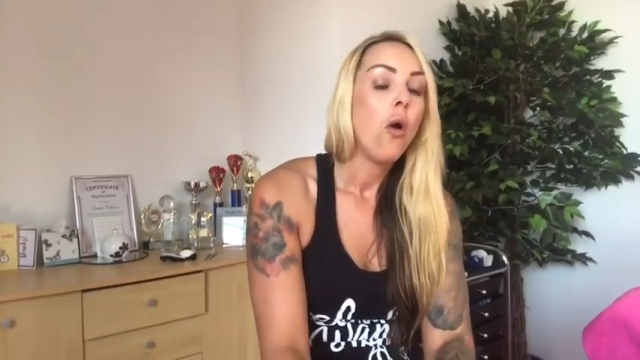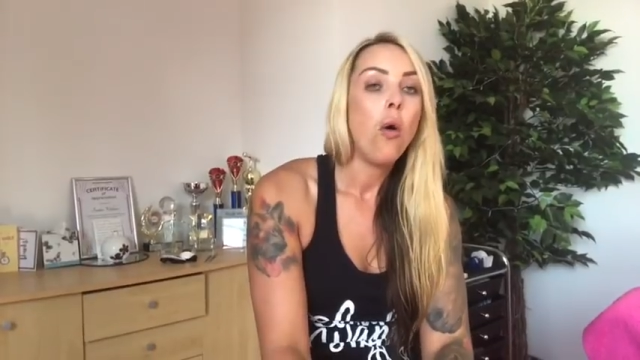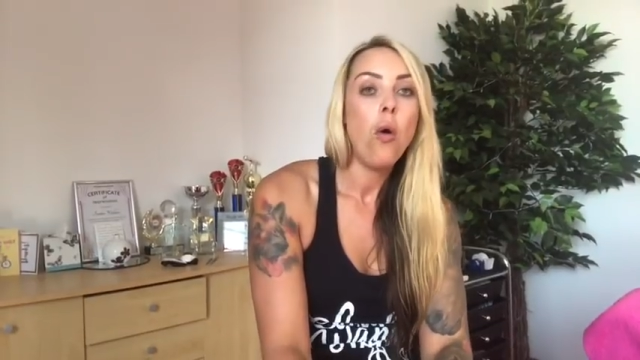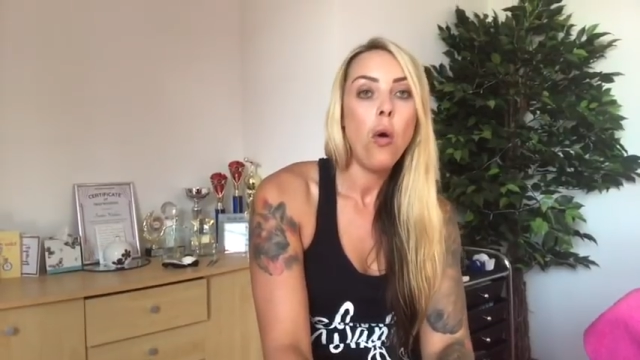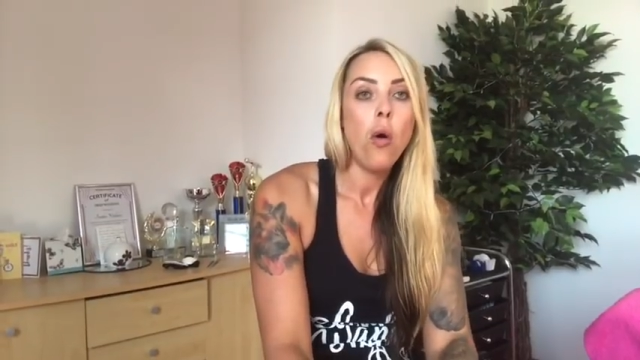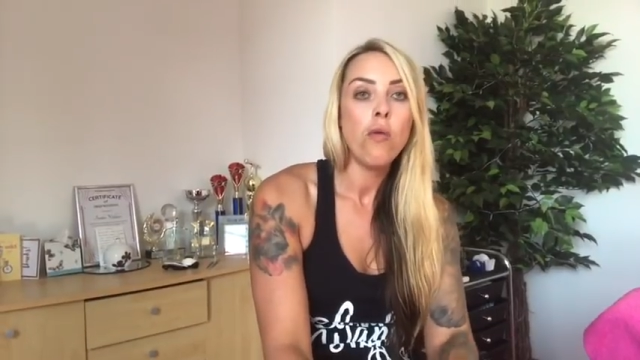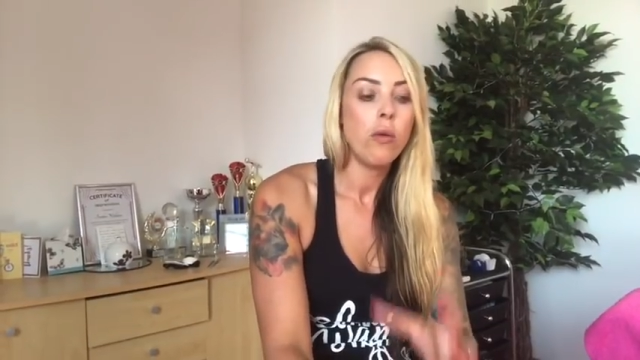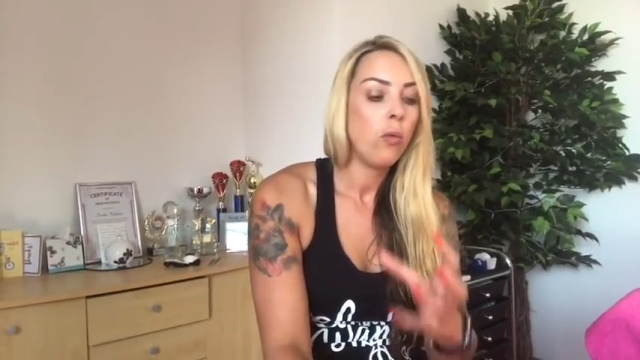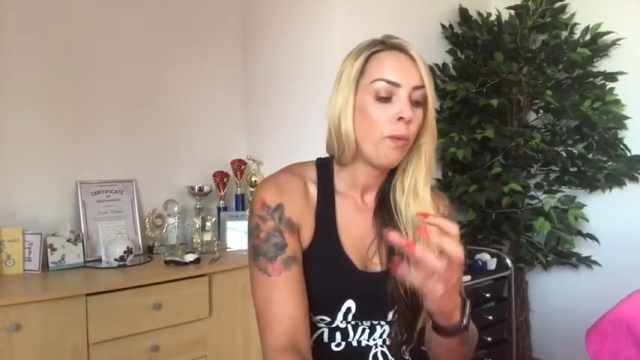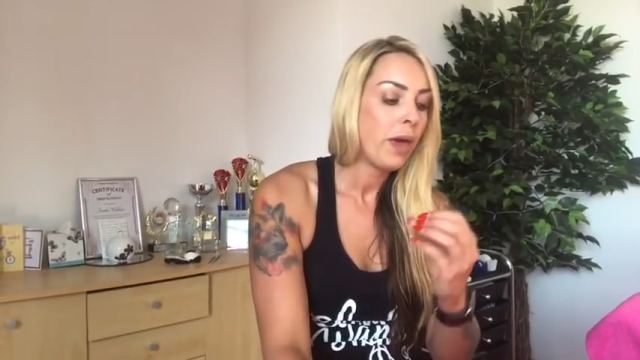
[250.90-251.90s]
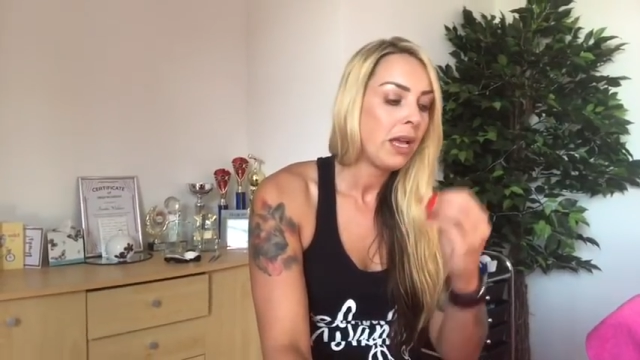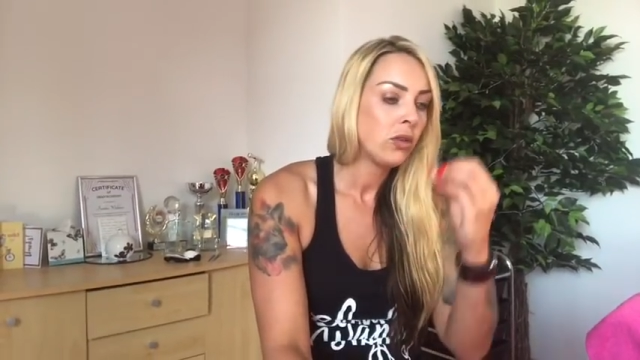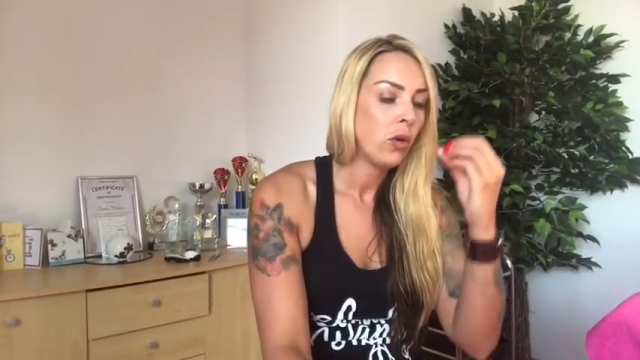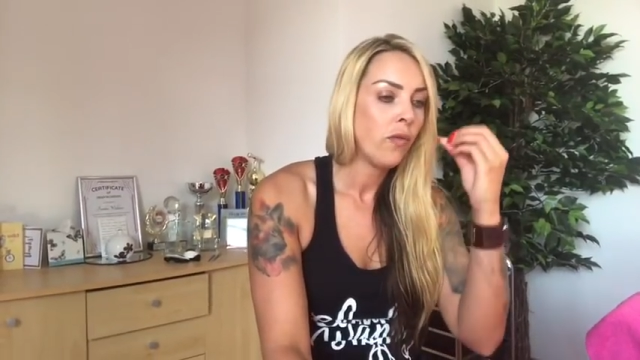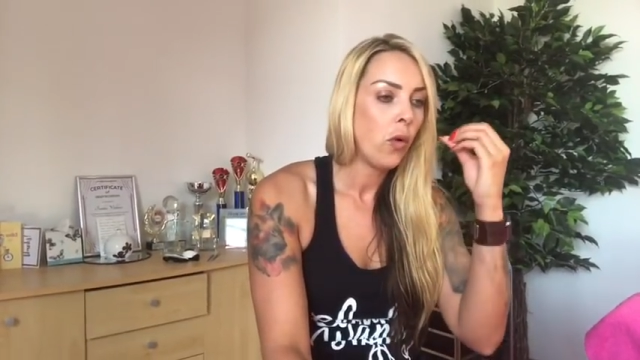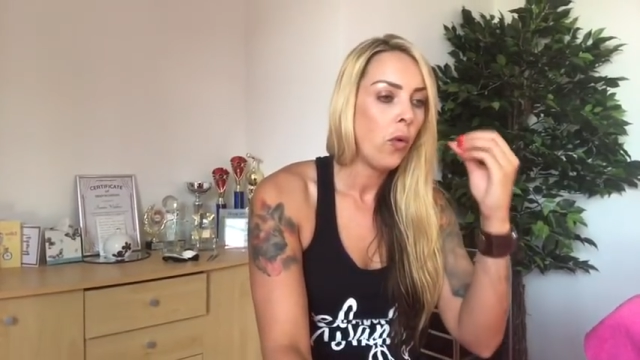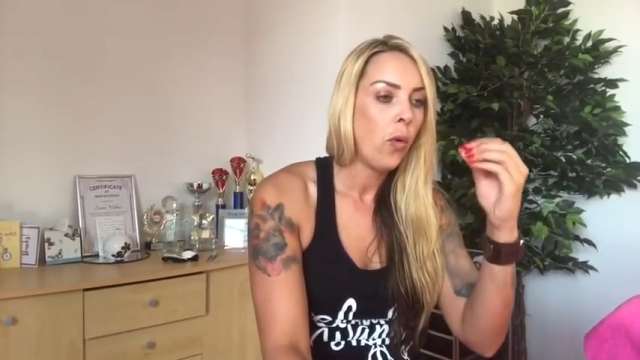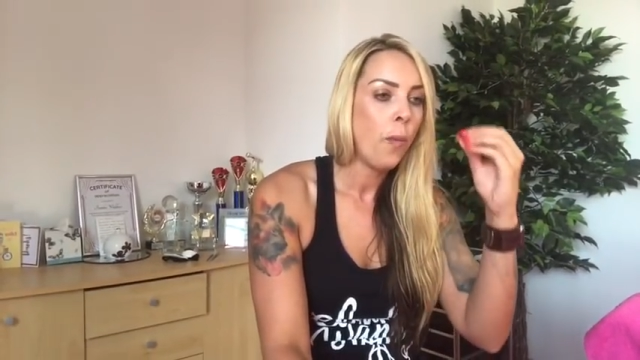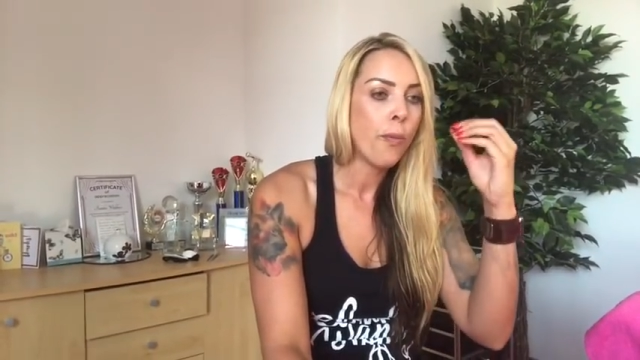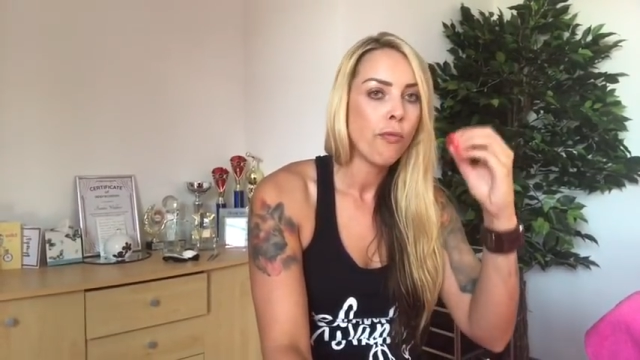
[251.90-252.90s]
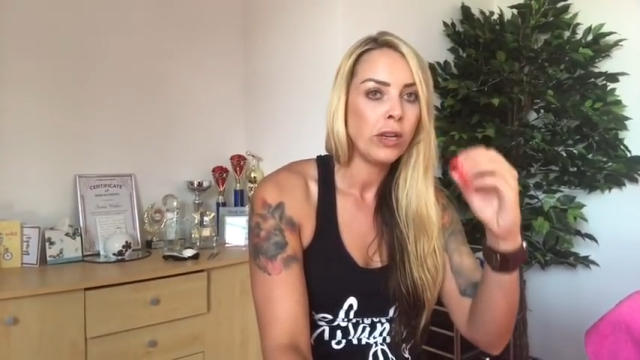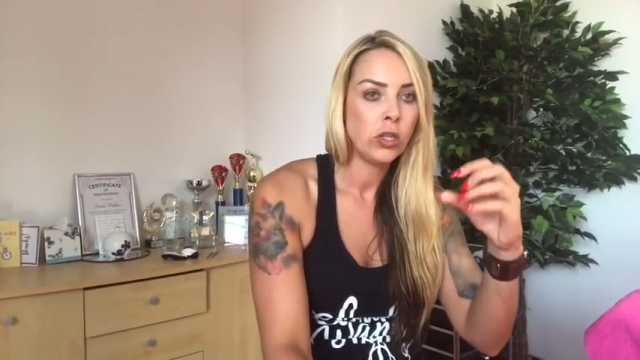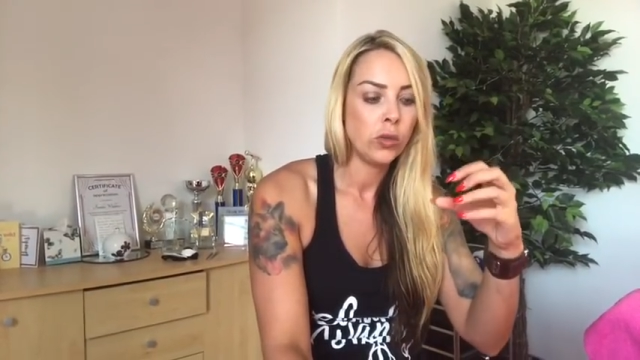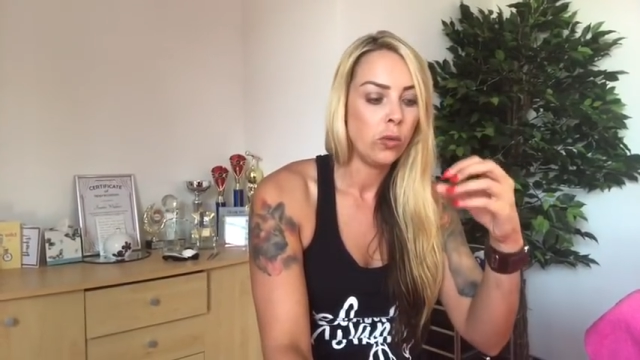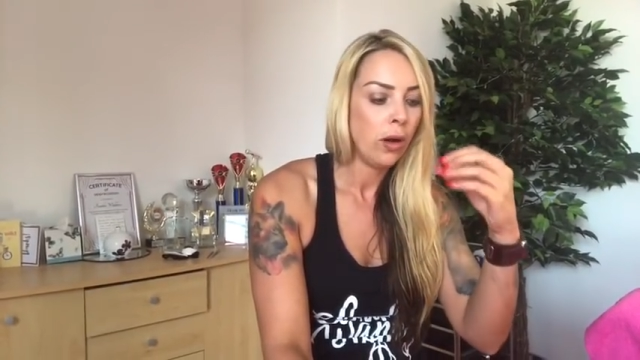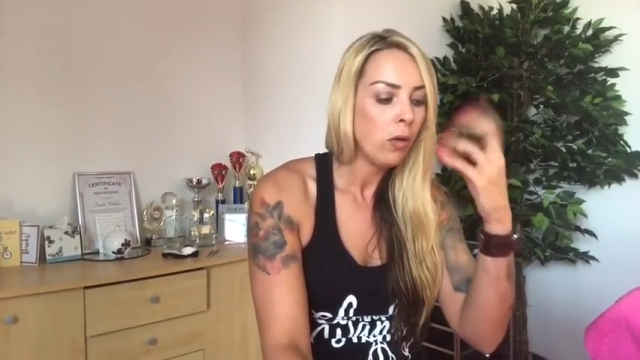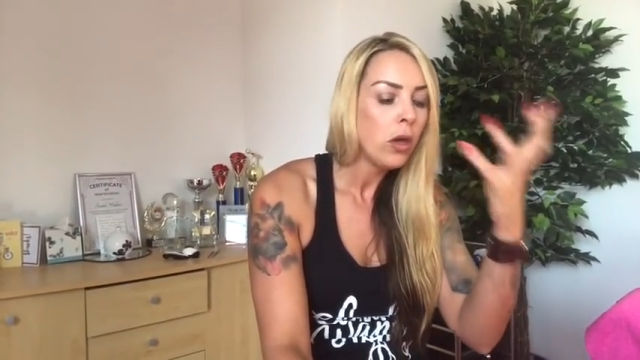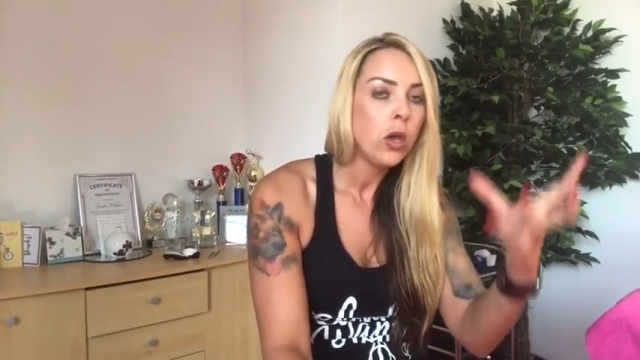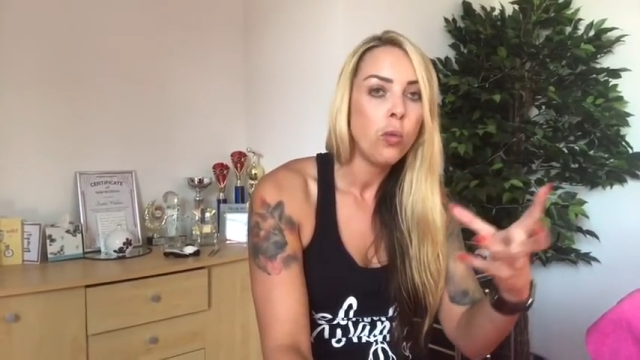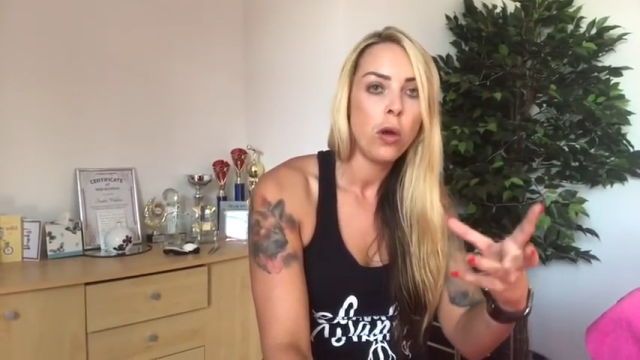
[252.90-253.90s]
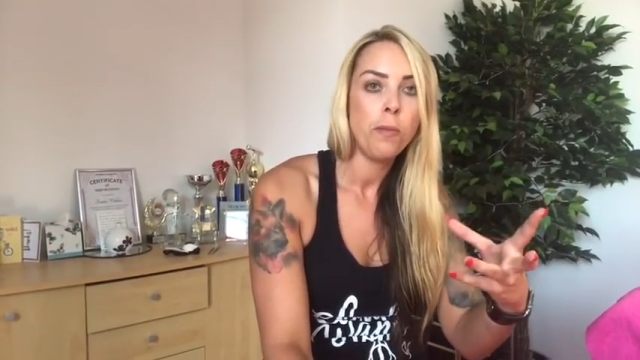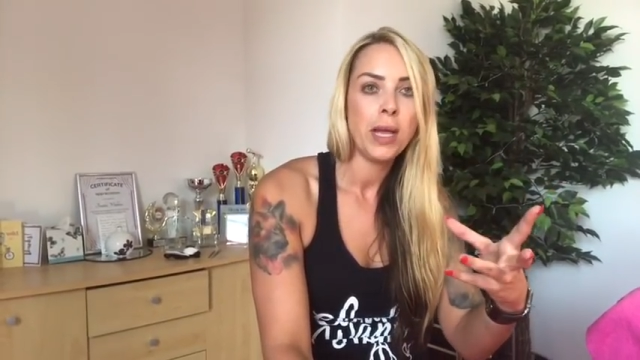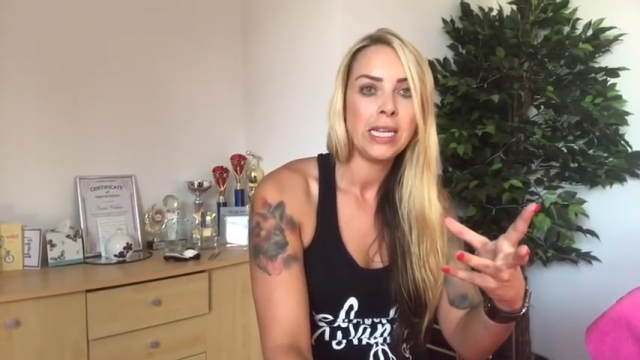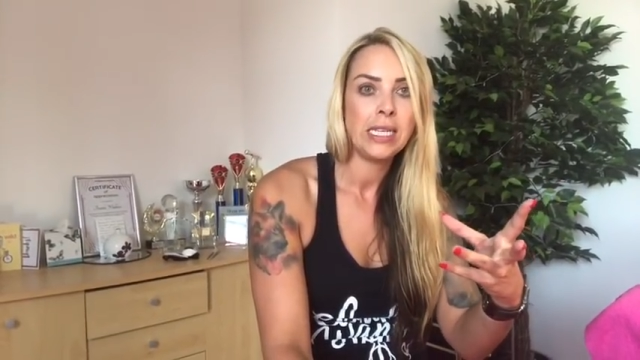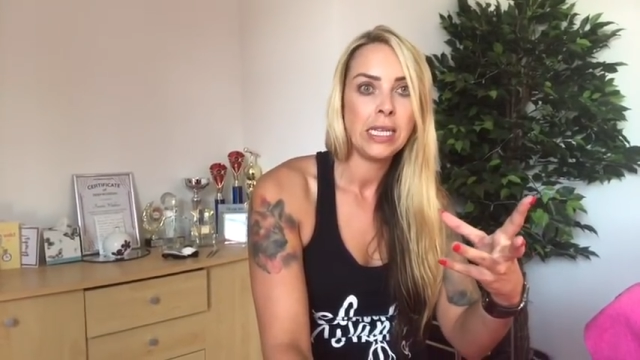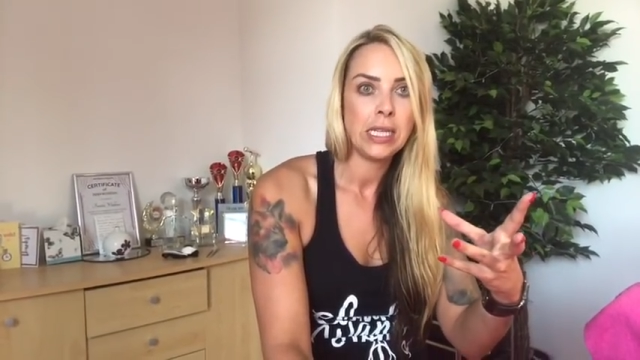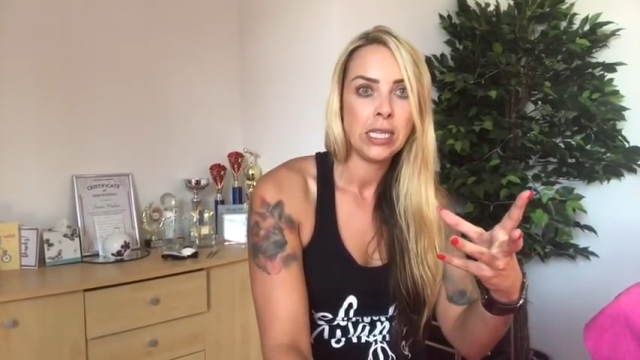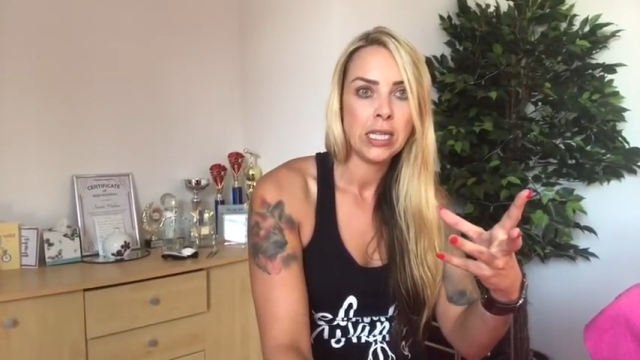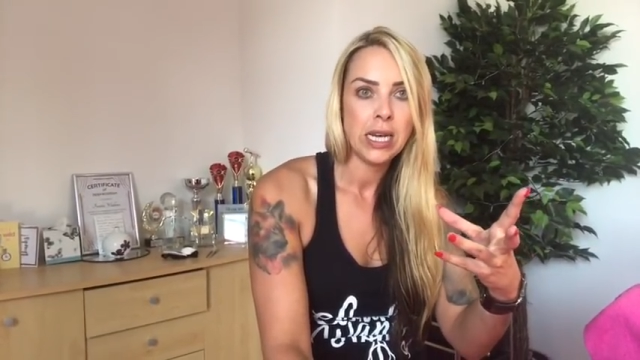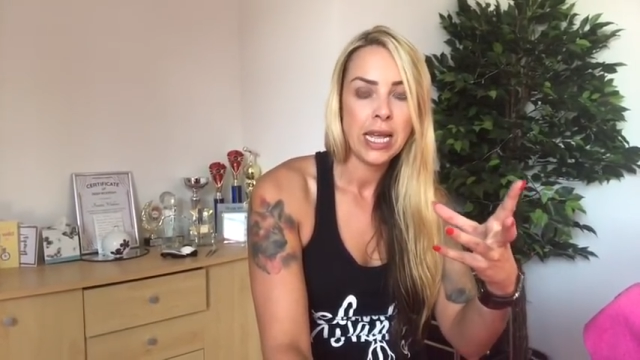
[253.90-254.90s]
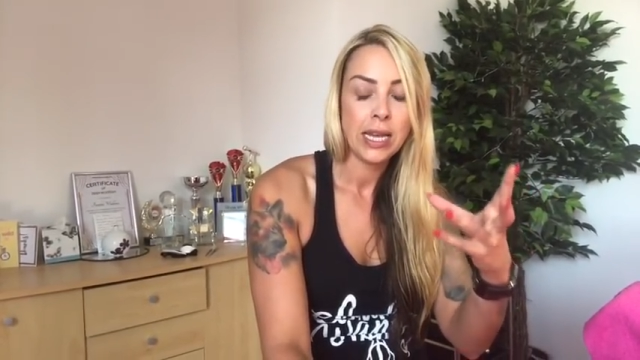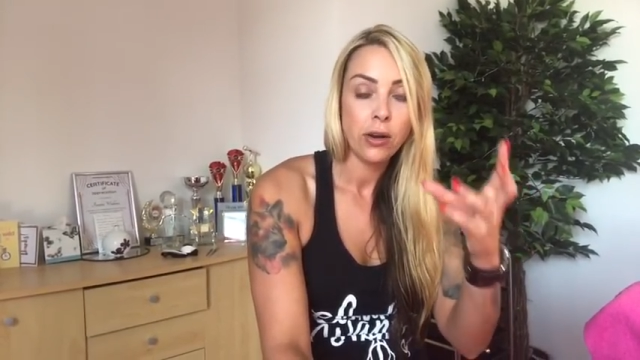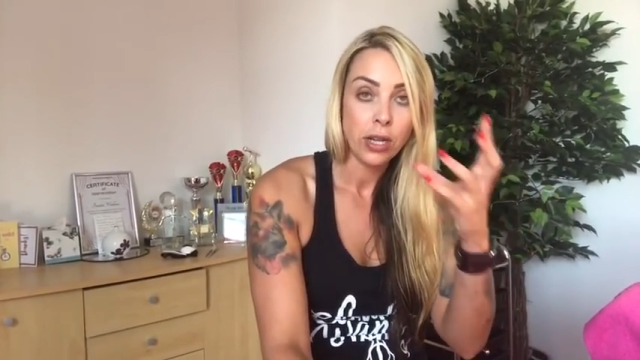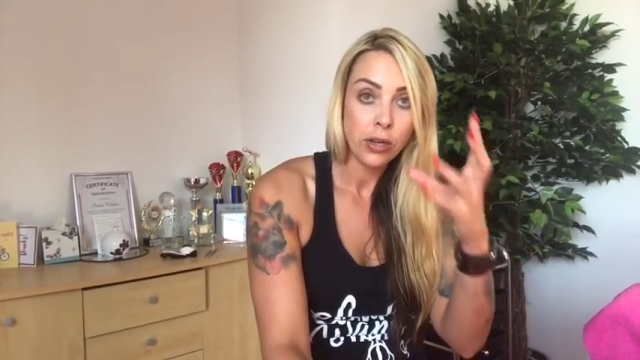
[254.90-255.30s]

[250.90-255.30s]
or it will be sort of all brittle, although you won't be able to see this to the naked eye.